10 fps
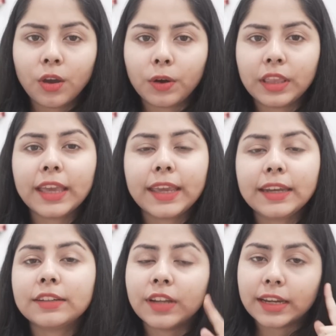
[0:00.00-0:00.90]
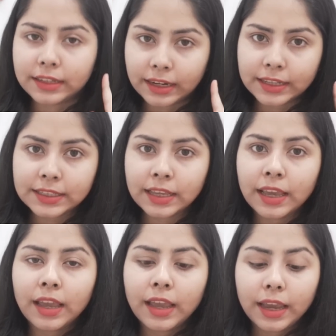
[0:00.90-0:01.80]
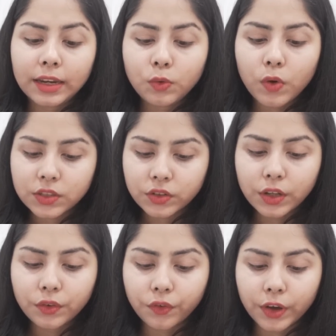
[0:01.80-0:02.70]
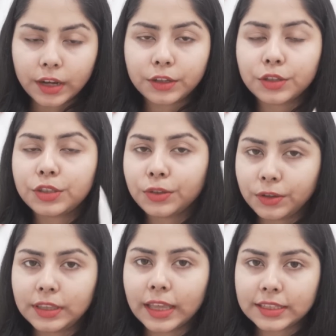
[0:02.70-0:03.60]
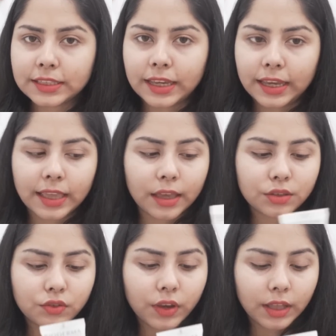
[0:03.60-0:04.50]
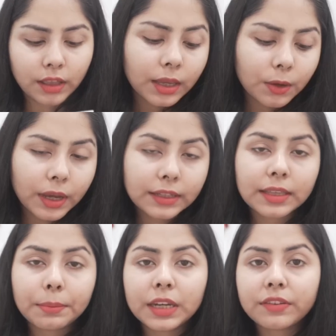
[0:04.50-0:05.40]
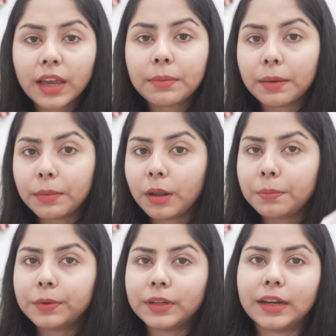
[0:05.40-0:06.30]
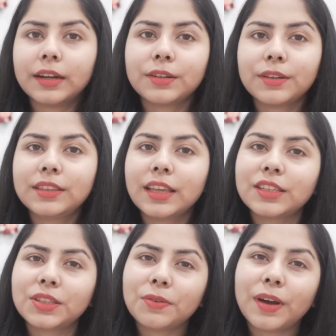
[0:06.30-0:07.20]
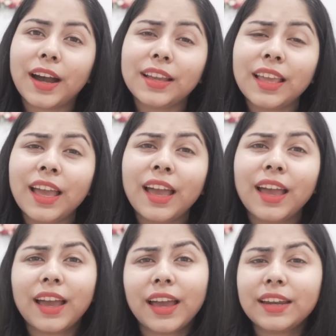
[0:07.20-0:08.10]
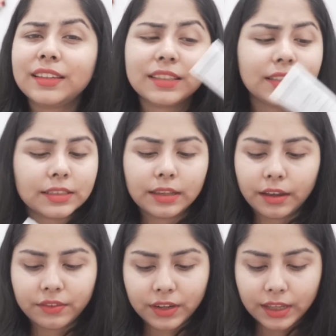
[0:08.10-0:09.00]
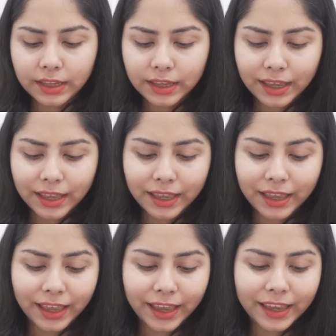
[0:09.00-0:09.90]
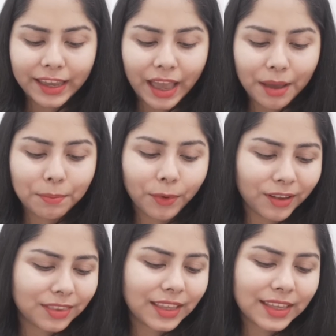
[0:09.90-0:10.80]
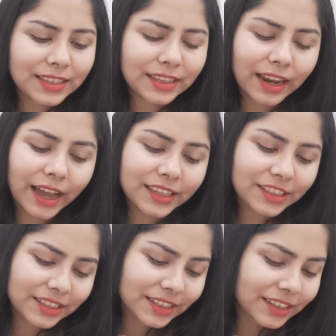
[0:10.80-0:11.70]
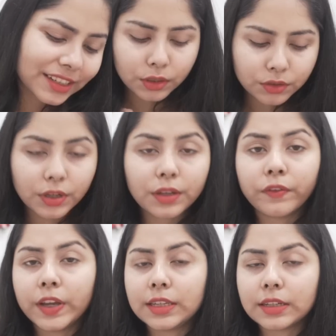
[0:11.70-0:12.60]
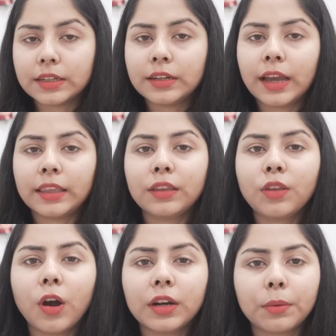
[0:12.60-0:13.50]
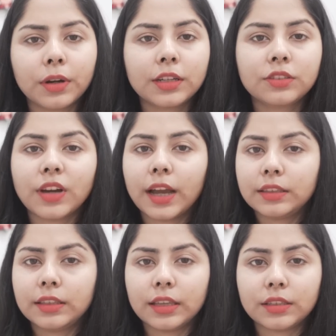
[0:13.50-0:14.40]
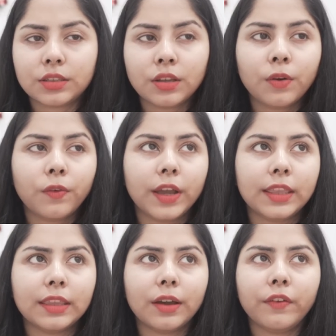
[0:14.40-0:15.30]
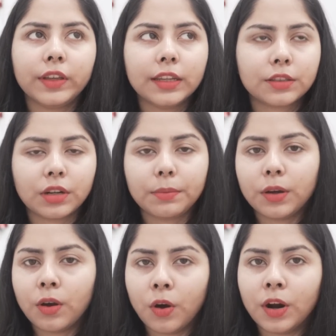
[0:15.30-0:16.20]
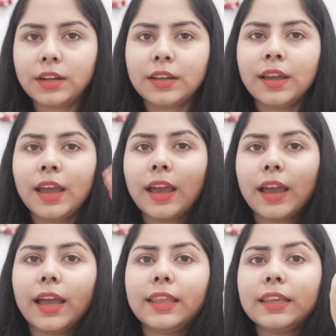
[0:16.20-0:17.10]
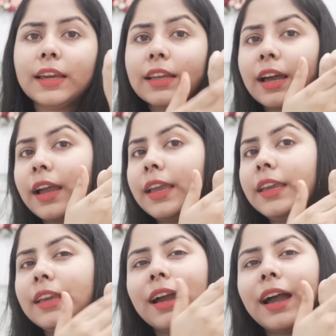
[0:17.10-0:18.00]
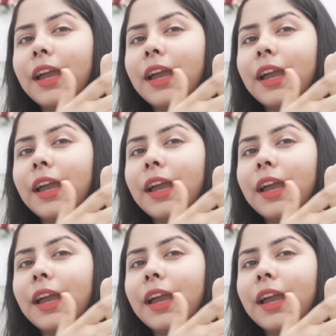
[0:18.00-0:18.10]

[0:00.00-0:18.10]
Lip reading: when I get redness, it works really well to soothe the skin as well. You get 75 ml of product with this one, and this is lovely. I have bought this last year. It was during winter, and I thought I'm gonna try this when the weather is gonna be hot. And yeah, I